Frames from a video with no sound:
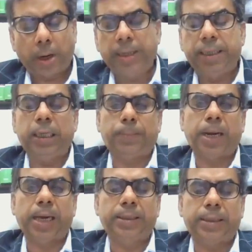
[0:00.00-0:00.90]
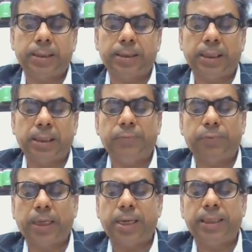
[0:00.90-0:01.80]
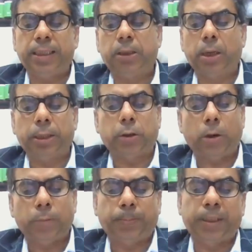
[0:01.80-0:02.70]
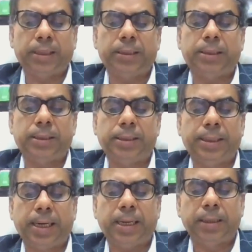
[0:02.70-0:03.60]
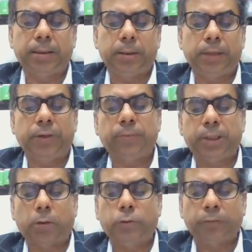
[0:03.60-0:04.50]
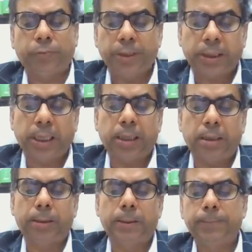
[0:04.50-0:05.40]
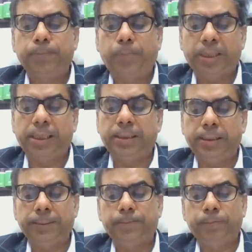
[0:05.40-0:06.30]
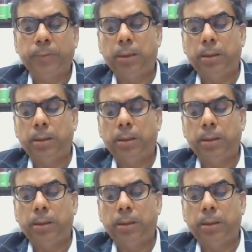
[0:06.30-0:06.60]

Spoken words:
foreign enterprise has a significant economic presence in India, even without a physical presence,